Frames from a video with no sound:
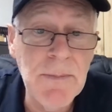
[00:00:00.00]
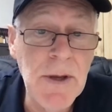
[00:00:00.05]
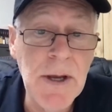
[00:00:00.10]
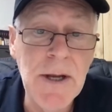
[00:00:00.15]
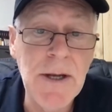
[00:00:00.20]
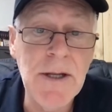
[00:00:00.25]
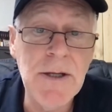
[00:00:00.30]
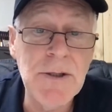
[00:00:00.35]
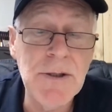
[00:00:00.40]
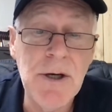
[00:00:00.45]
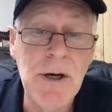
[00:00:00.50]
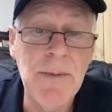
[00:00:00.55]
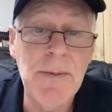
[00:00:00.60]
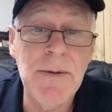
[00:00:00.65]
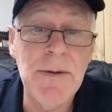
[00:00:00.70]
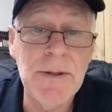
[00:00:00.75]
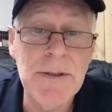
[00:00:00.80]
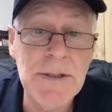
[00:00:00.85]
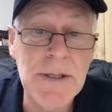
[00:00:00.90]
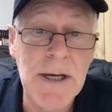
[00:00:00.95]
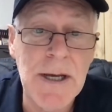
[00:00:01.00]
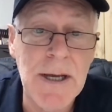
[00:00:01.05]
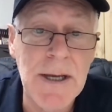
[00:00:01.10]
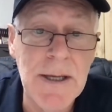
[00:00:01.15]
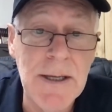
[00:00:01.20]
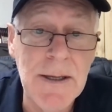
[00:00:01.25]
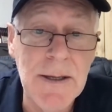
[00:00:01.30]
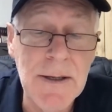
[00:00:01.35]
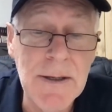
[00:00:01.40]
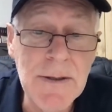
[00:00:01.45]
any time of the
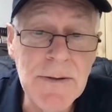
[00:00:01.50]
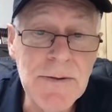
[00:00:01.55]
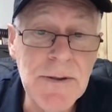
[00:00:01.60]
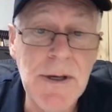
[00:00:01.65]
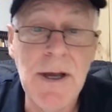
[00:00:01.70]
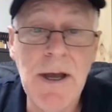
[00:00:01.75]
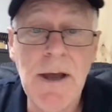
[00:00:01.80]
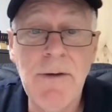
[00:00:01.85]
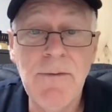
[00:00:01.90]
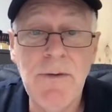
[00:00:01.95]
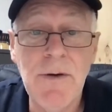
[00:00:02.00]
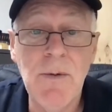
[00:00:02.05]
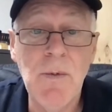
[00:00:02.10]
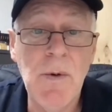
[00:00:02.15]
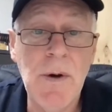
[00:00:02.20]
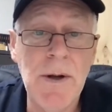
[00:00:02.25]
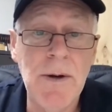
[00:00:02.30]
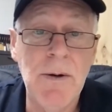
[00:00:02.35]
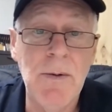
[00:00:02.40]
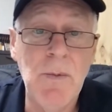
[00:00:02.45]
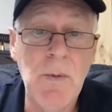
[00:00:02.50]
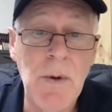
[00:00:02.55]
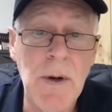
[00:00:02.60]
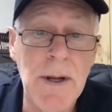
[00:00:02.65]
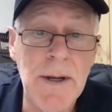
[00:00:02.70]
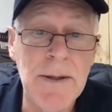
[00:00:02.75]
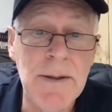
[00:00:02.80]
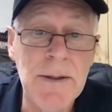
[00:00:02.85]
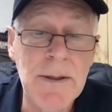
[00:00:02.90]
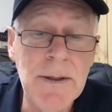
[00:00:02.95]
day, to have a one-on-one